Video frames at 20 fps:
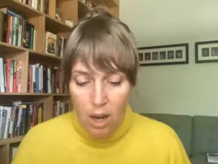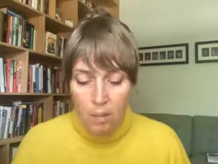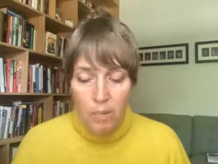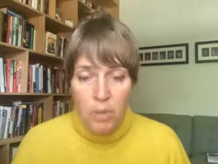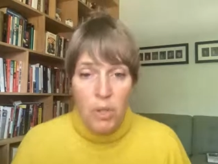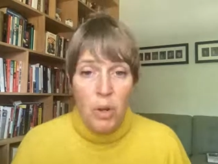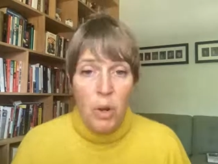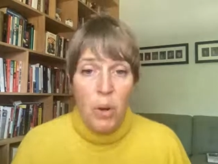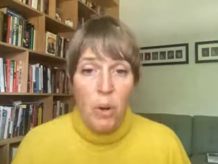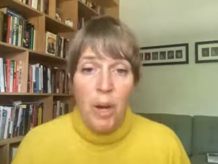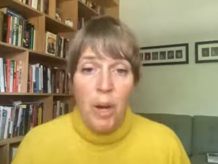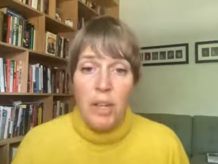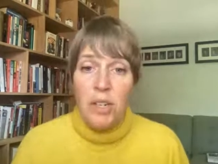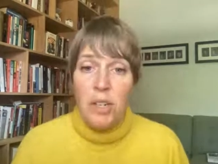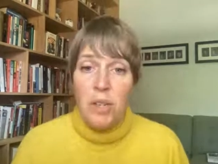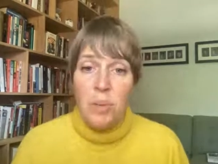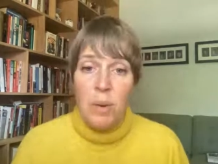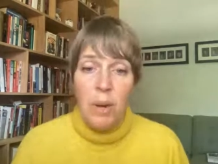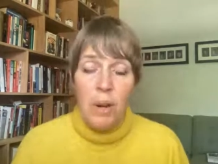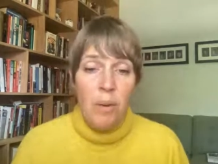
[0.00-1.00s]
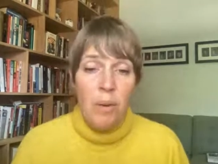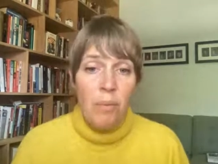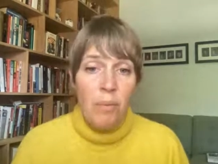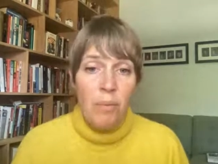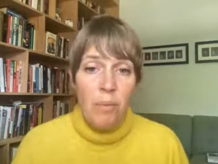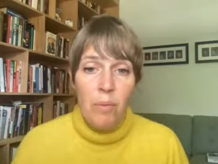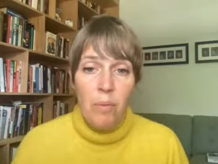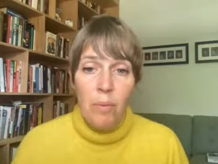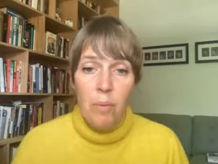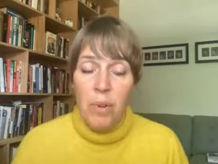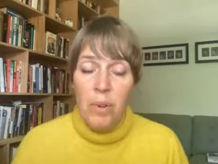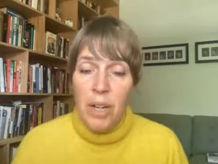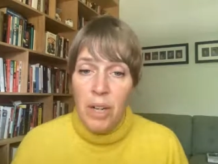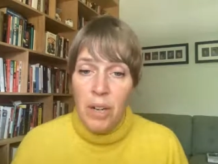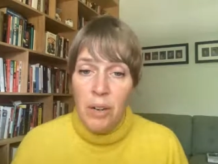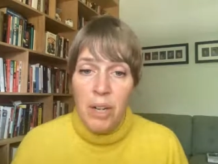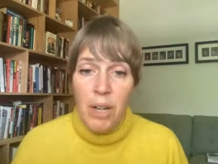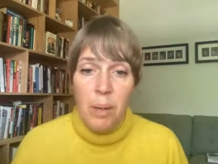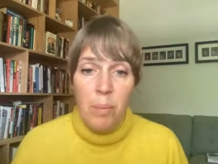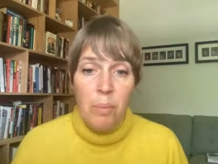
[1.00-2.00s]
So I just want to
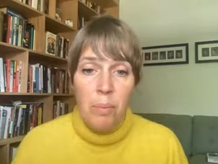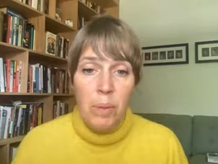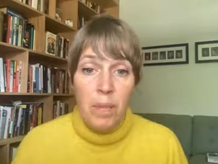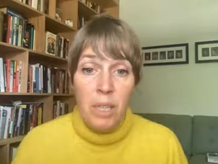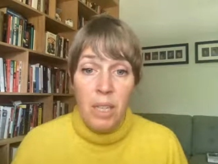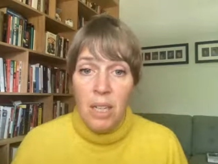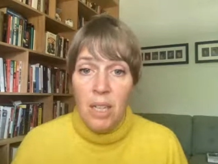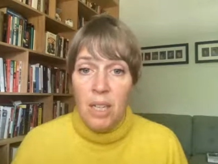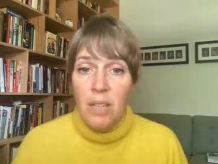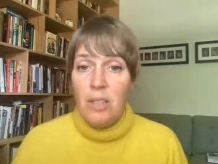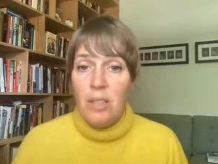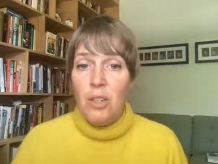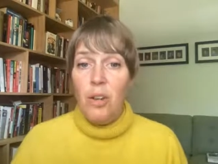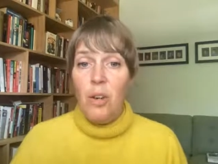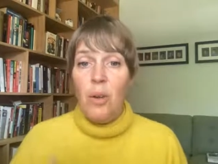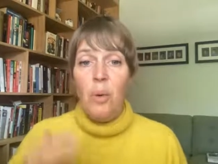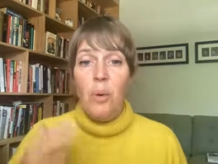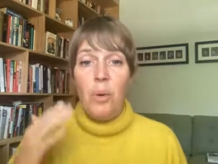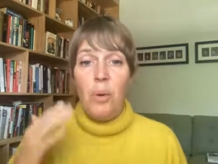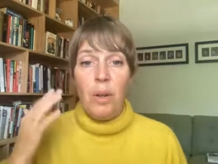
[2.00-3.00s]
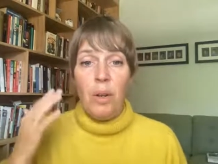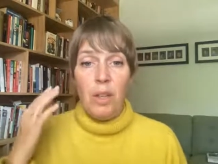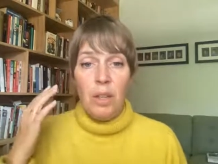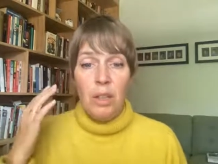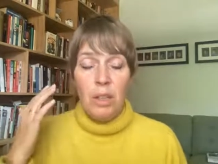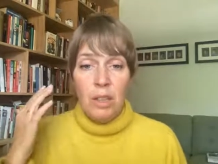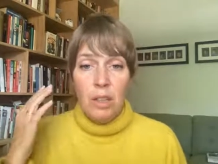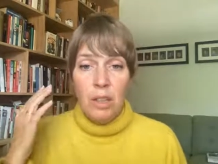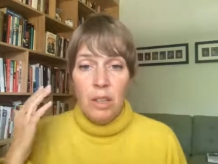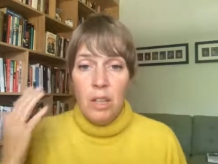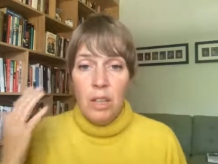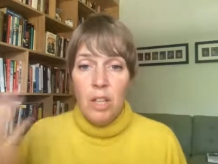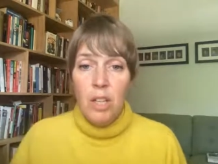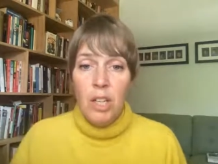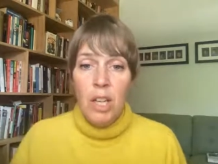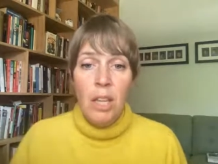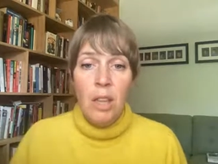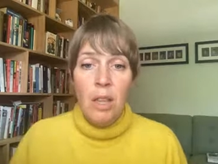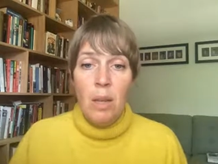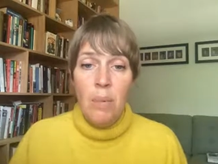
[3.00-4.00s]
reiterate, please, you know,
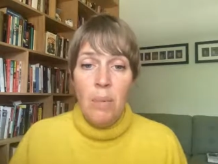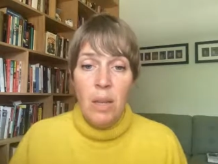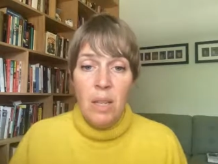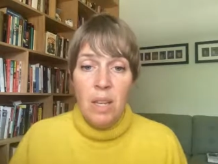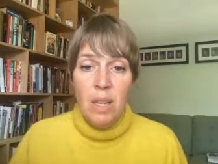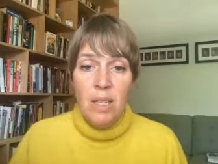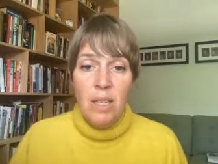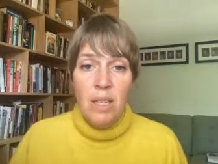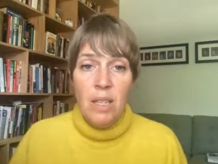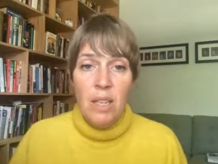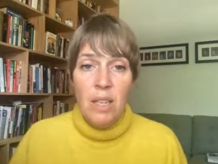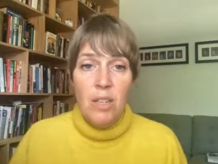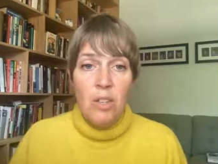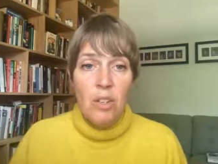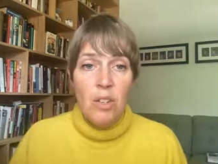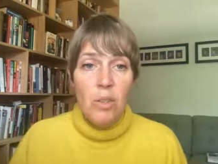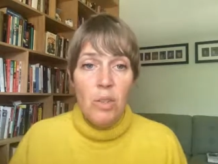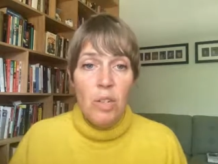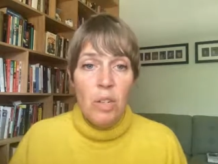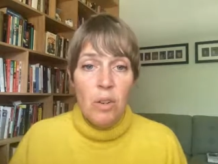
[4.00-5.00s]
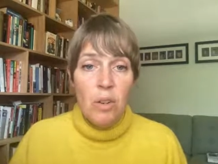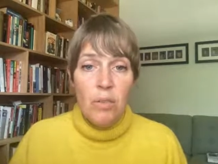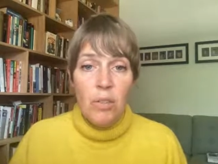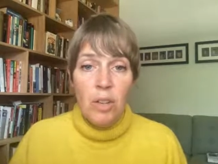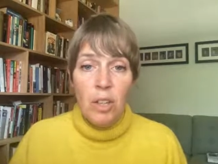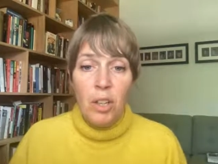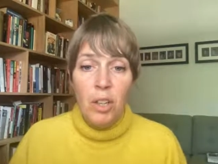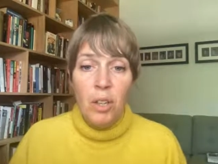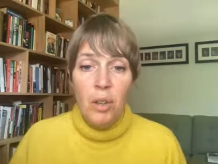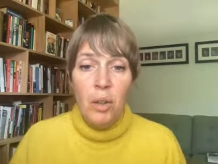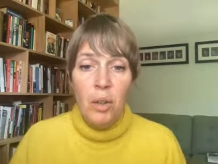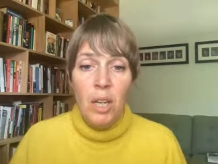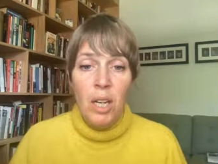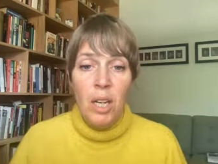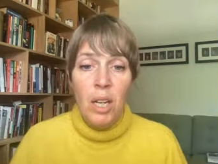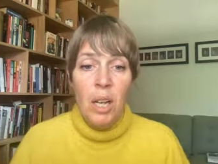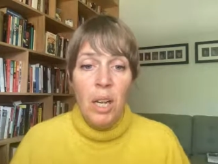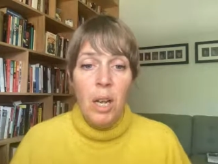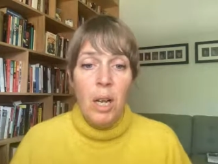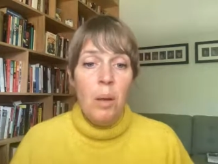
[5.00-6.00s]
look at the PSC's New Deal for
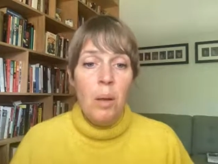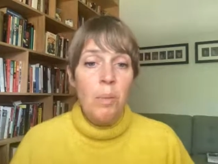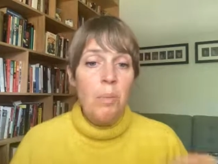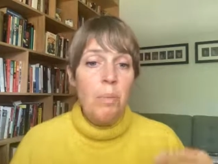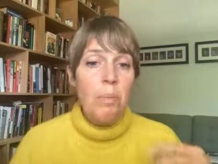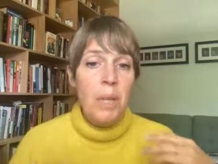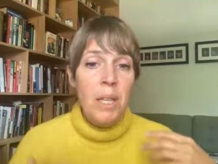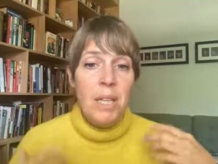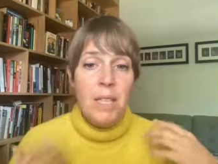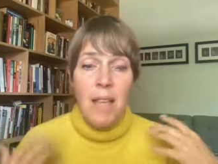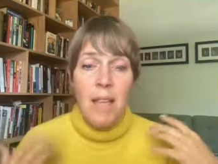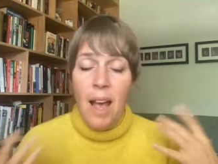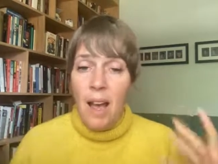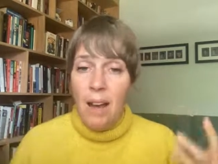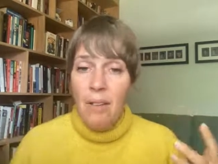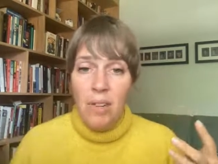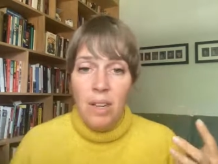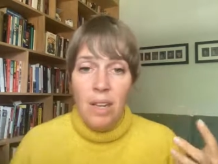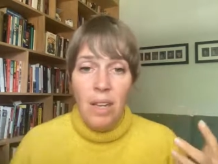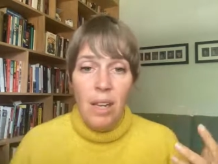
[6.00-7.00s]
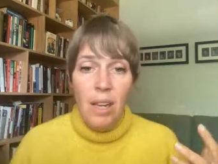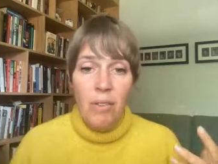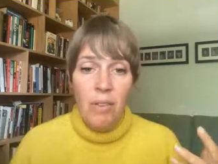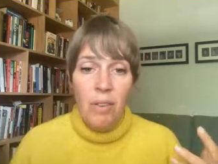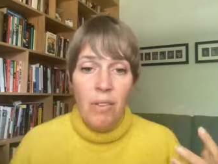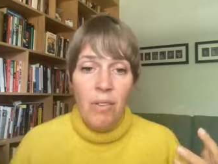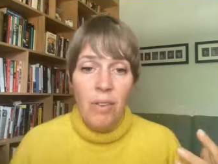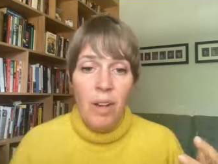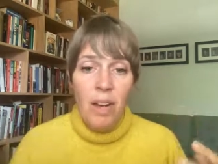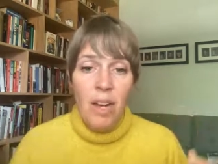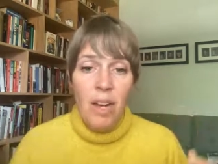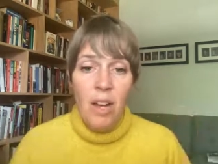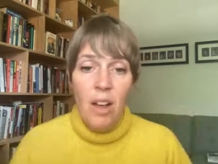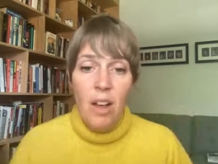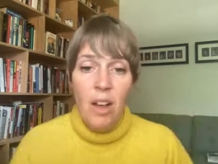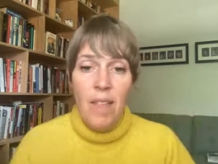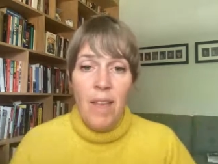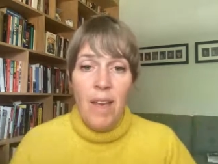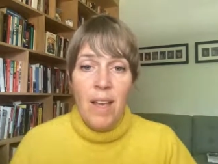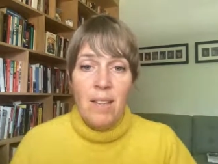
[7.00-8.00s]
CUNY. Please advocate for funding
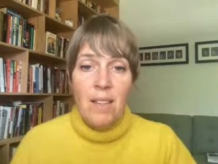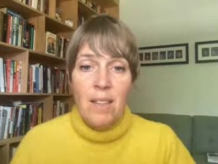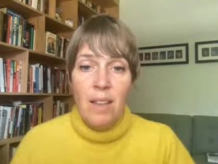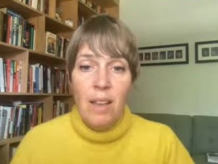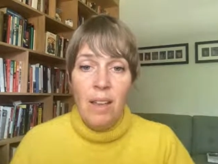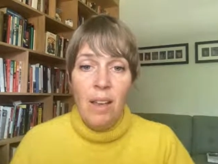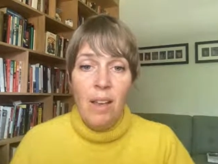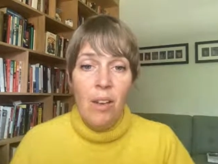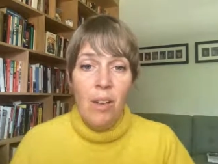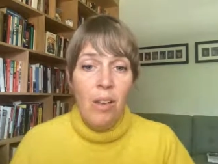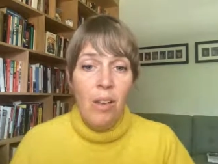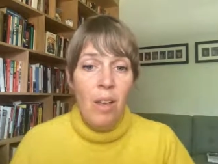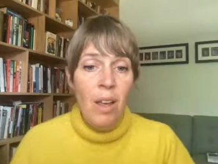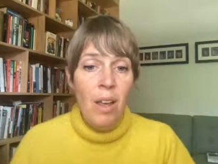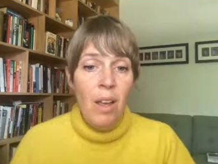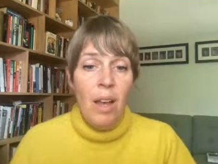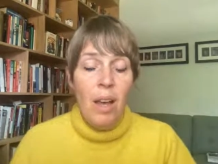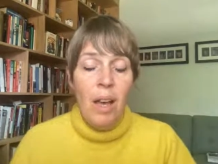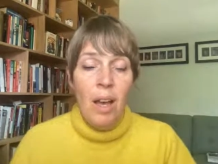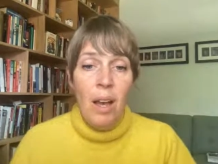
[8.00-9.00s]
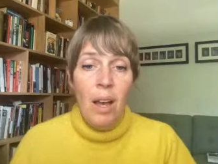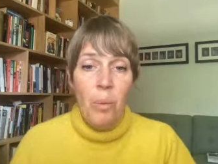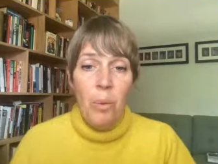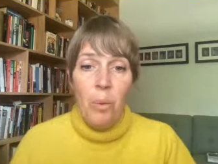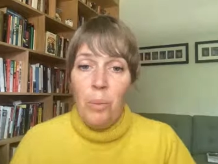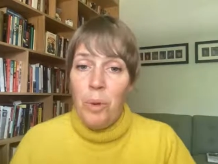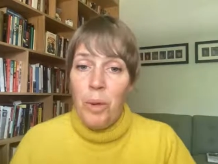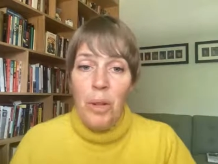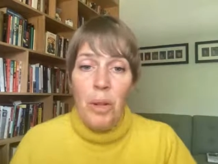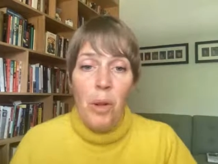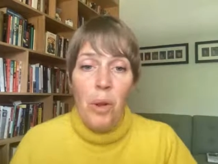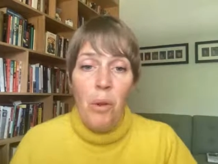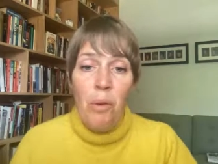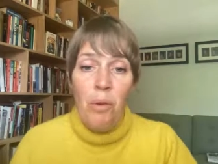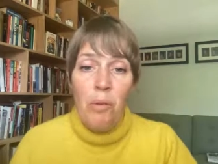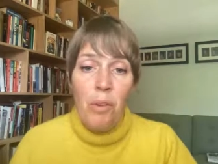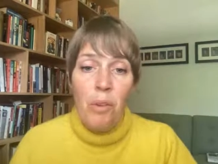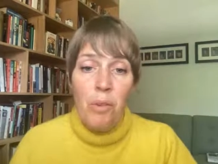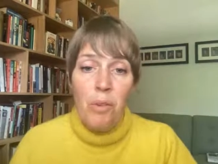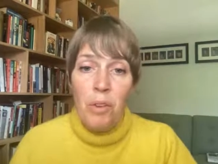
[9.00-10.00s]
on that scale. We're really
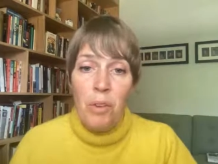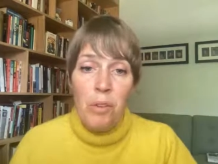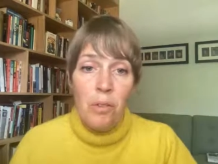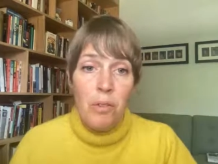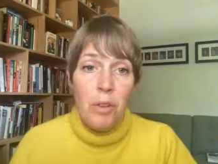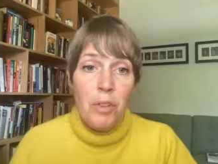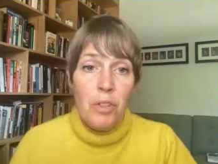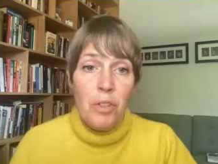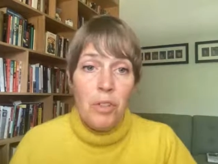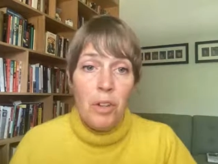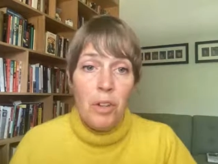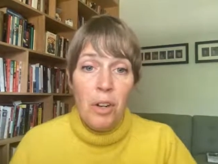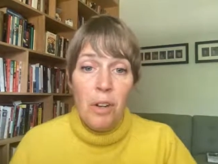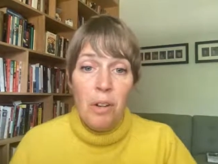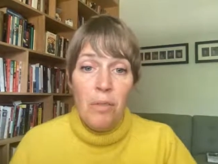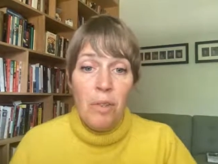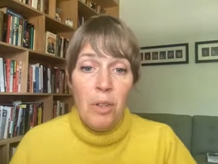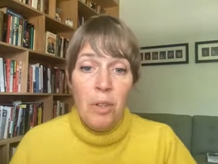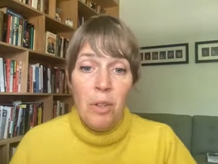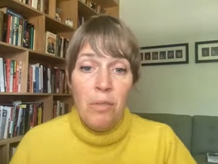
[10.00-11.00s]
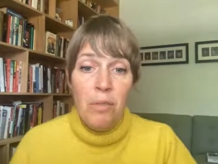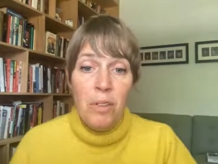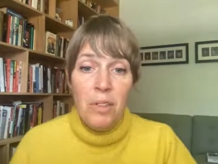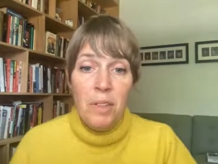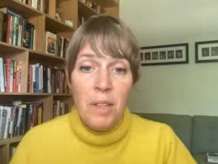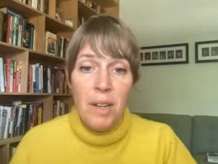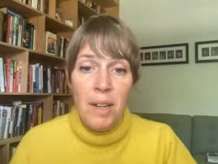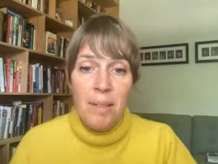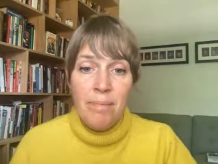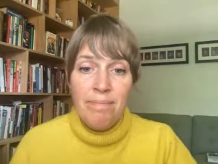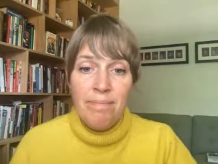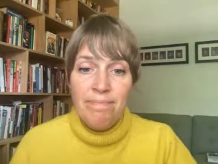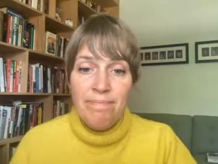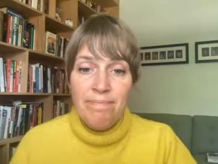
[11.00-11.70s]
hopeful for the future of the university.